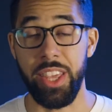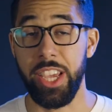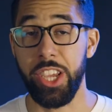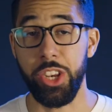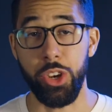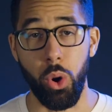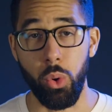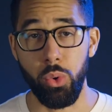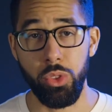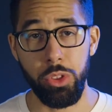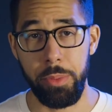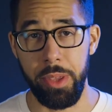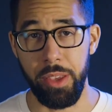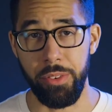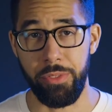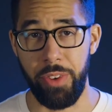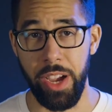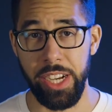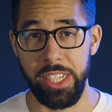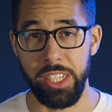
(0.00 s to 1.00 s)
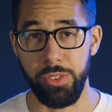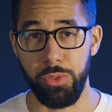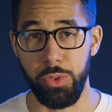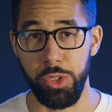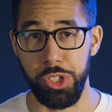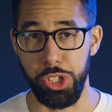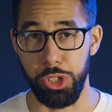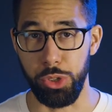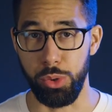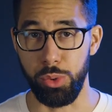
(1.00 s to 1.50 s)
they can only be effective
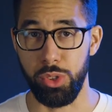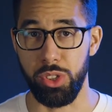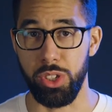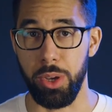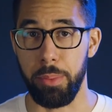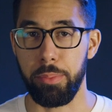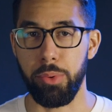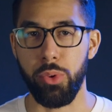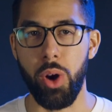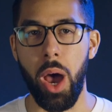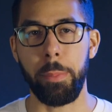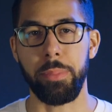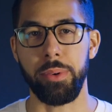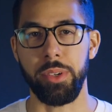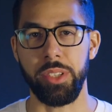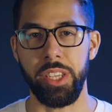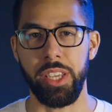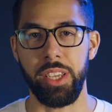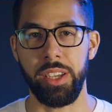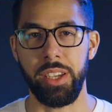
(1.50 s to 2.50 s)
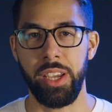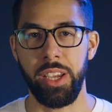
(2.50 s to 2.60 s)
when used properly,